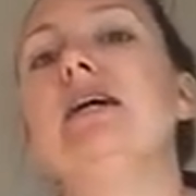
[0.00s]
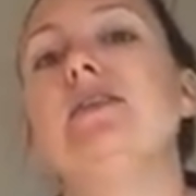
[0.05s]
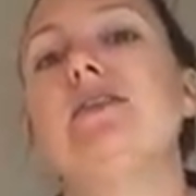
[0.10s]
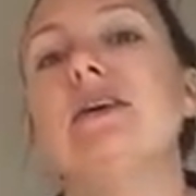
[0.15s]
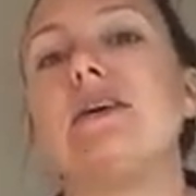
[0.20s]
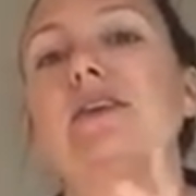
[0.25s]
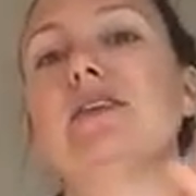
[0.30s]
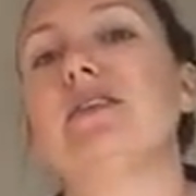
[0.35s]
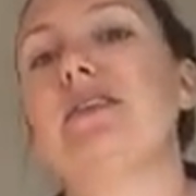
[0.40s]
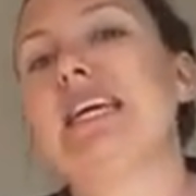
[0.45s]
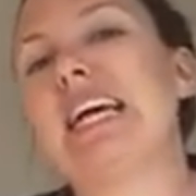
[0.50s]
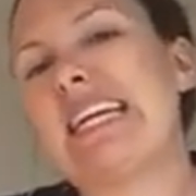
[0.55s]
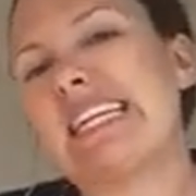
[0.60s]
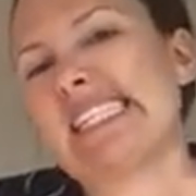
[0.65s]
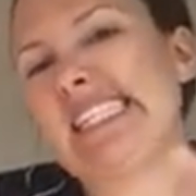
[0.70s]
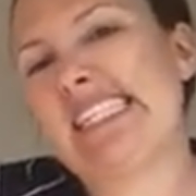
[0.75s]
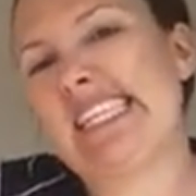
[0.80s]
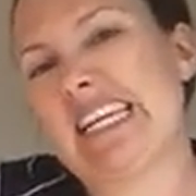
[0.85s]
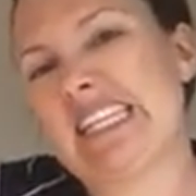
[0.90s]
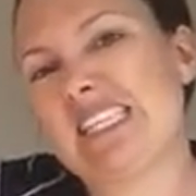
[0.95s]
the
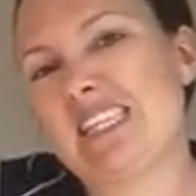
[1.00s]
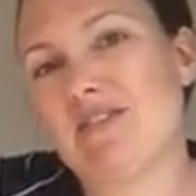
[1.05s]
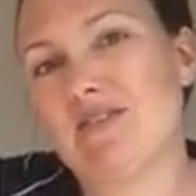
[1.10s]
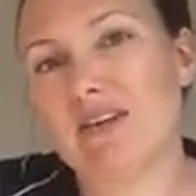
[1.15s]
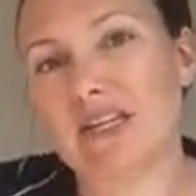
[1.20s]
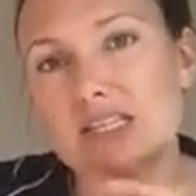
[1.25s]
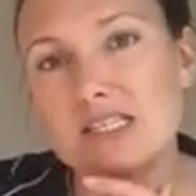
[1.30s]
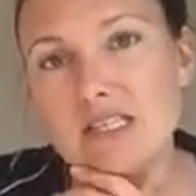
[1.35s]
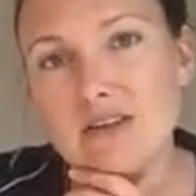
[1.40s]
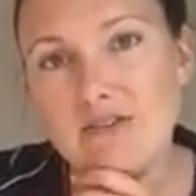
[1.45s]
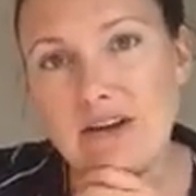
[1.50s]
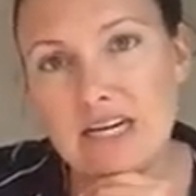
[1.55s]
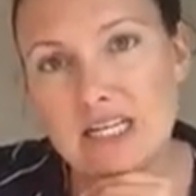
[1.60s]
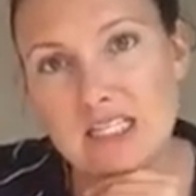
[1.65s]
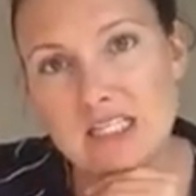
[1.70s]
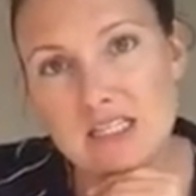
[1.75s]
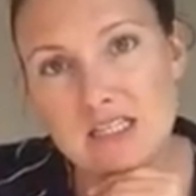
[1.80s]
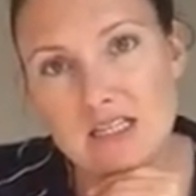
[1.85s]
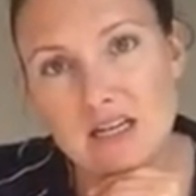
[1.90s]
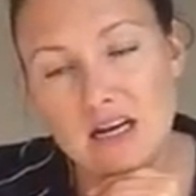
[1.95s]
excessiveness of
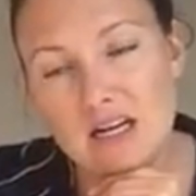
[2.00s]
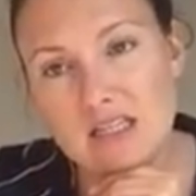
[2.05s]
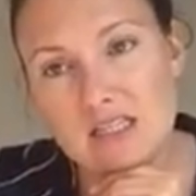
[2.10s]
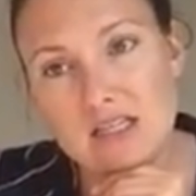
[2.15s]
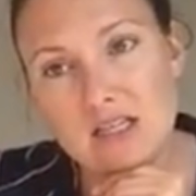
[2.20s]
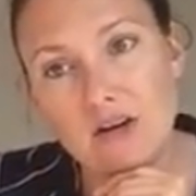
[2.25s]
exercise.